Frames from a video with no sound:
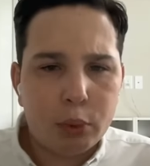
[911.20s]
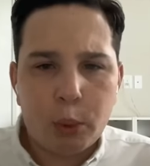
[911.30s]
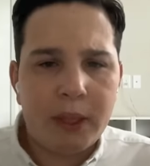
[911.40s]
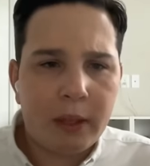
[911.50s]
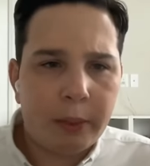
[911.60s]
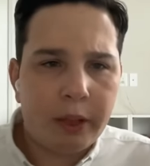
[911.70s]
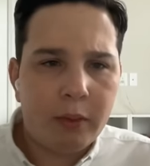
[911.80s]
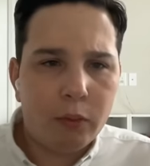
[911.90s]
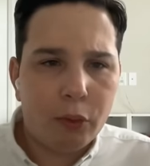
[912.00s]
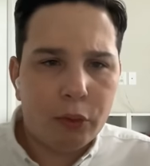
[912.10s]

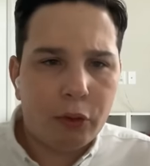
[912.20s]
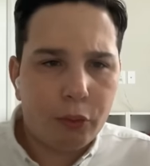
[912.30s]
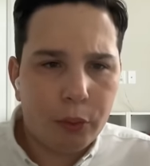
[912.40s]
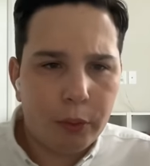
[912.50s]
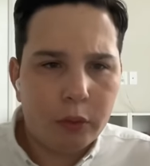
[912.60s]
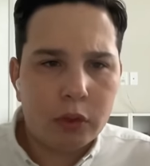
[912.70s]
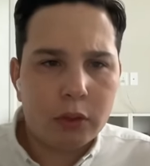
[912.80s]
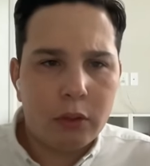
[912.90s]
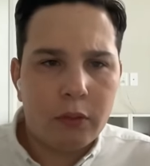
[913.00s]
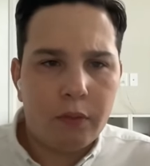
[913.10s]
prohibit
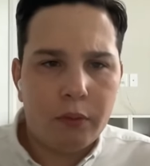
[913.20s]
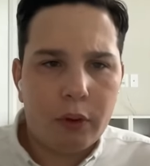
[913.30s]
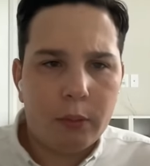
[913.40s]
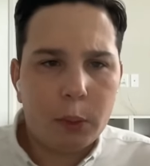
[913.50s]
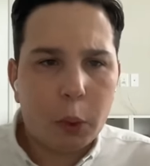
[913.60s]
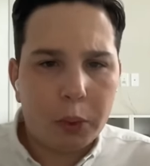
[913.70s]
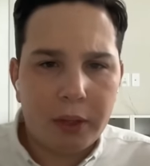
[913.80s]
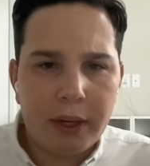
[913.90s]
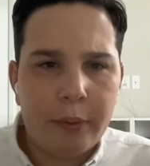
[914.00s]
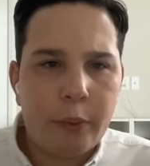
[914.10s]
recruits from
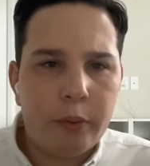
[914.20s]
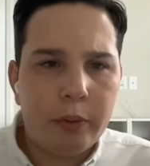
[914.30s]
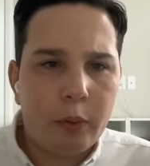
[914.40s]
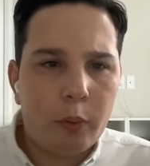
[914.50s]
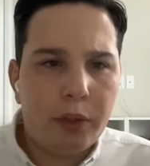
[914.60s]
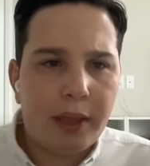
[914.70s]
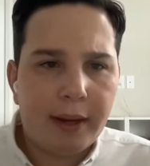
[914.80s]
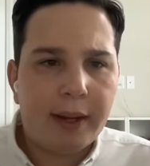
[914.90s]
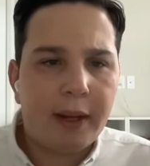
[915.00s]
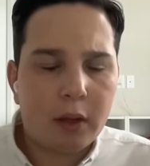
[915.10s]
coordinating with
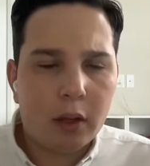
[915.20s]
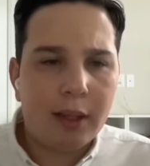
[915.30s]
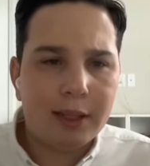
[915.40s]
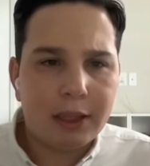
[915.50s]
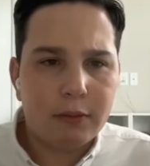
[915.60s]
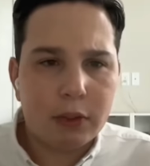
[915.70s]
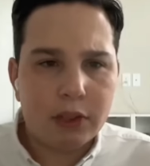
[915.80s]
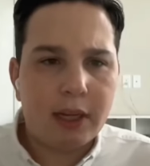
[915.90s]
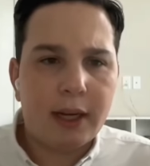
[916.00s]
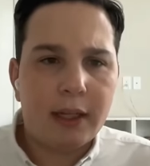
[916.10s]
NIL collectives
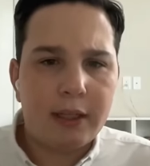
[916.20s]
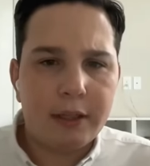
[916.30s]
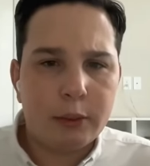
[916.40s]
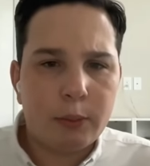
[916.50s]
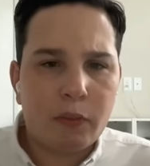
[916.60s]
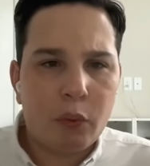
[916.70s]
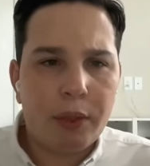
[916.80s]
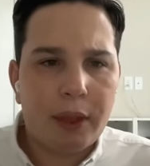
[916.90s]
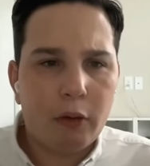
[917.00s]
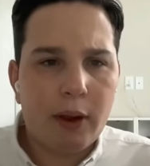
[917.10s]
and signing deals before
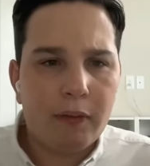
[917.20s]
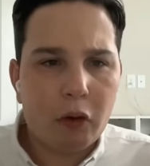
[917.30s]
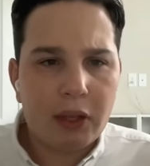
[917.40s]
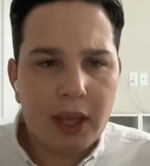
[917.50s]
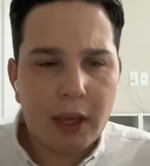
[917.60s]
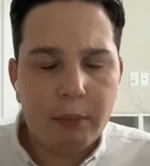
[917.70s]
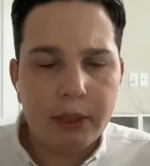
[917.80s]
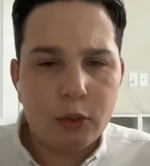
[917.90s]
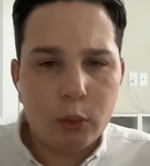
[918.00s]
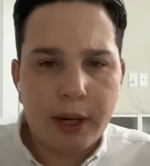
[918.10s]
they arrive on
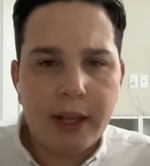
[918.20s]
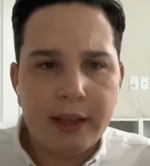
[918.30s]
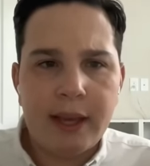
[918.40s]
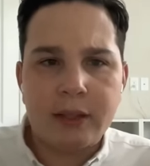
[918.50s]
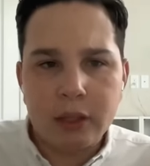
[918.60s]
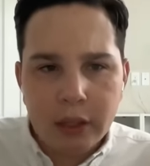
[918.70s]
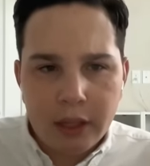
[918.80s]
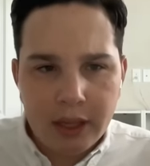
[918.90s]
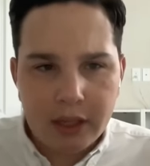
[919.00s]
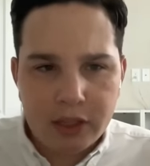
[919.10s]
campus, right? And
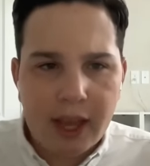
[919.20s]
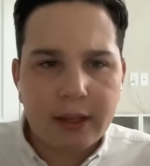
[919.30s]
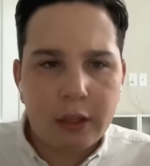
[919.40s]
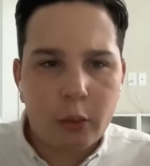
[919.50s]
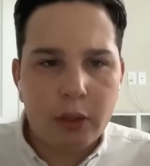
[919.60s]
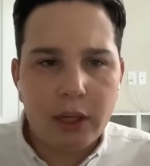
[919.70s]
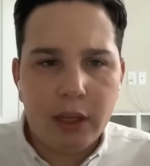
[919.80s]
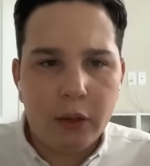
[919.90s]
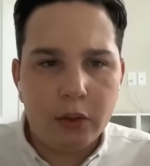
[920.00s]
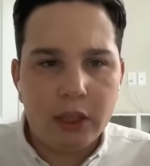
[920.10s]
that's exactly what
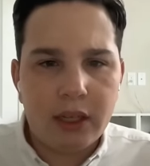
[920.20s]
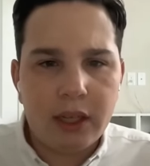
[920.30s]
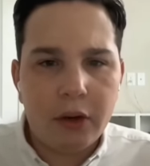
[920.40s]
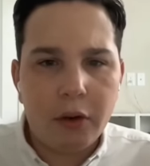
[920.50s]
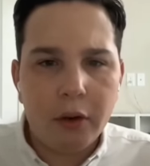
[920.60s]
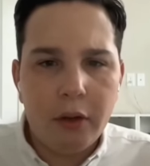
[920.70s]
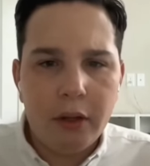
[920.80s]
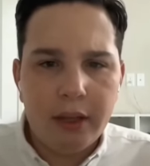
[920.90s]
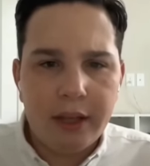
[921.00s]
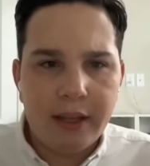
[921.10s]
Nico did here.
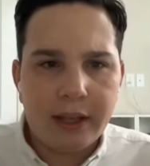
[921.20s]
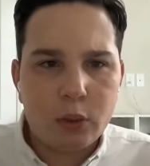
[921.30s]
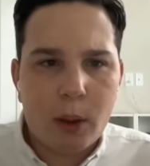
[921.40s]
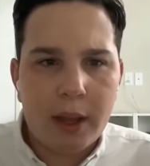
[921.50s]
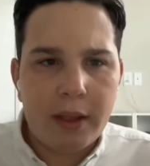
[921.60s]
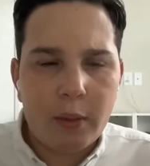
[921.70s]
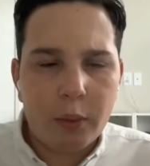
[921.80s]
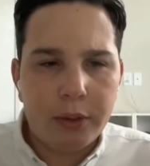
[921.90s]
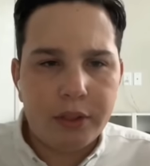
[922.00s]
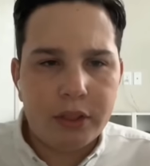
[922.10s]
And that's why that
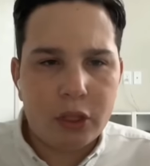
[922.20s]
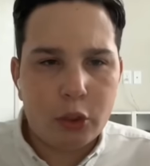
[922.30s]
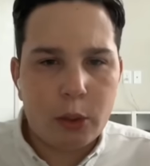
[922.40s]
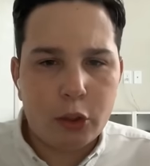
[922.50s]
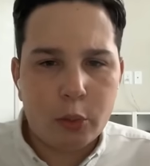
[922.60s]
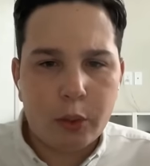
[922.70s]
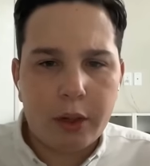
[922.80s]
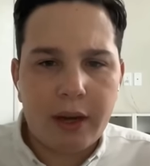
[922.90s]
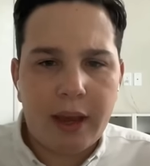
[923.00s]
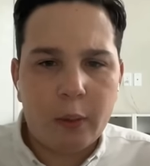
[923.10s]
we're in the situation
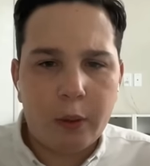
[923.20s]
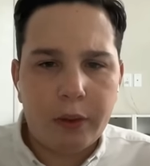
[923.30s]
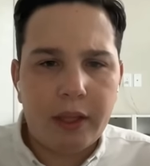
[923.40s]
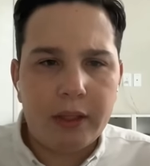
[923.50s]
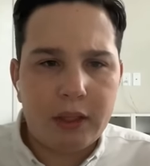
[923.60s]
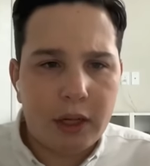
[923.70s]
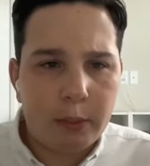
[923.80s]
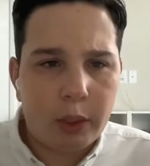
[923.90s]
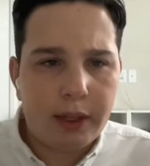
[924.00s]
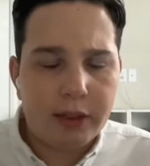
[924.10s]
we're in now, where the
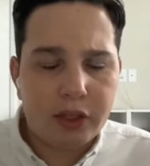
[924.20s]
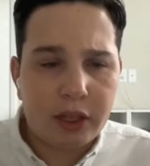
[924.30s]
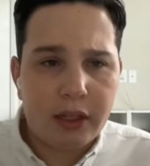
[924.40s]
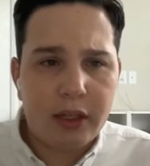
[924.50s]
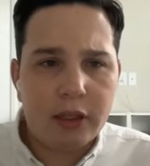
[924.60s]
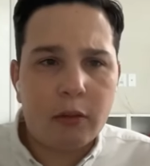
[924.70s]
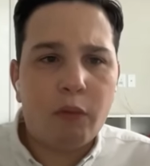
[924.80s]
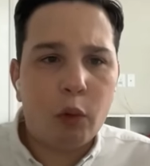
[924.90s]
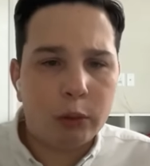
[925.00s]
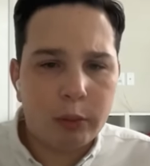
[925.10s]
NCAA has sent its
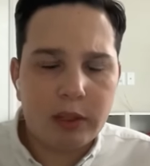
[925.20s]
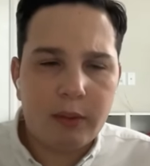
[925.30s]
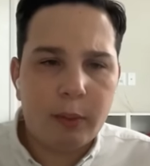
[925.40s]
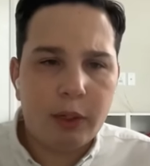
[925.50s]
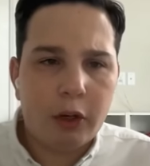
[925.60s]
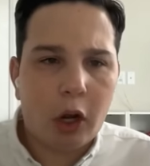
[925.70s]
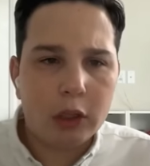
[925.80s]
enforcement team into